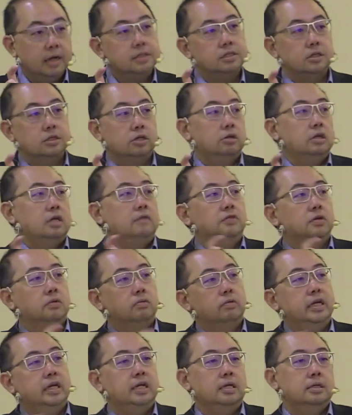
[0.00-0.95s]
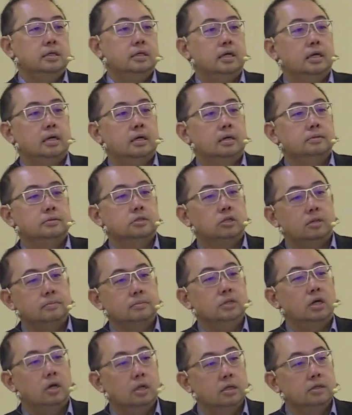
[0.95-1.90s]
you know, if you read Tom
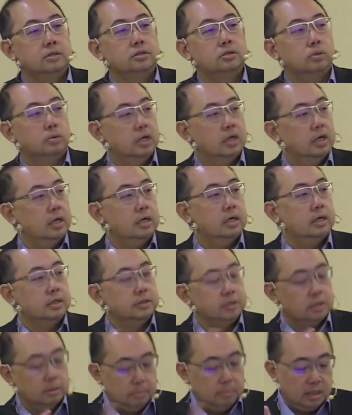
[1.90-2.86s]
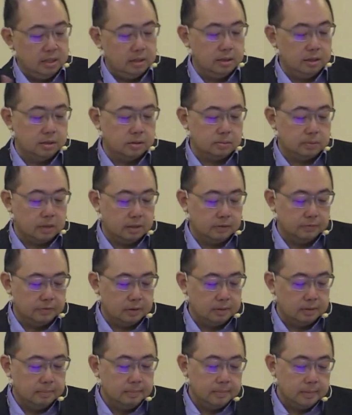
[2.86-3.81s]
Holland's work, Dominion is one of
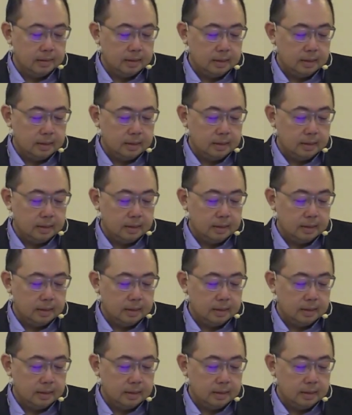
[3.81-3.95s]
them.